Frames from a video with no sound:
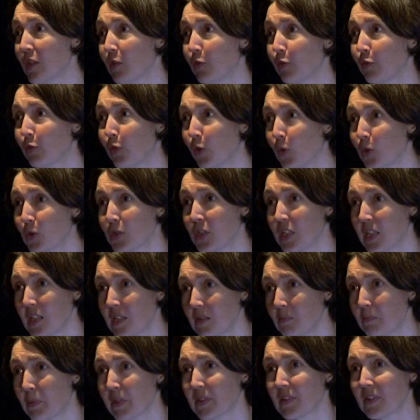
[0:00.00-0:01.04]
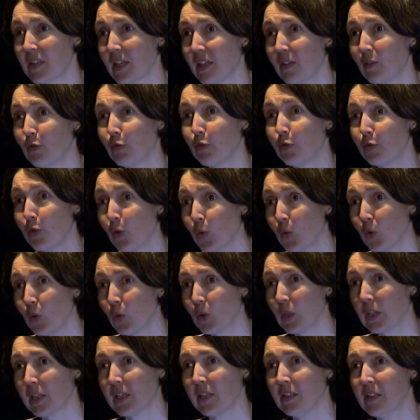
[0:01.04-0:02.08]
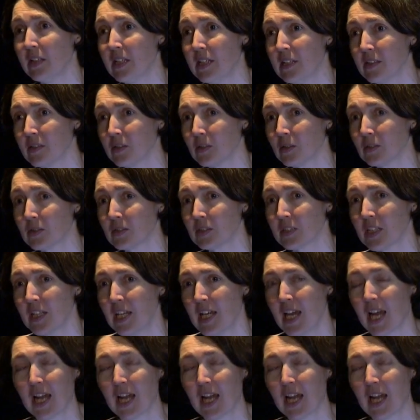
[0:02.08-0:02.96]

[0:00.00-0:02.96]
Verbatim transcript: a 14% fall in yields,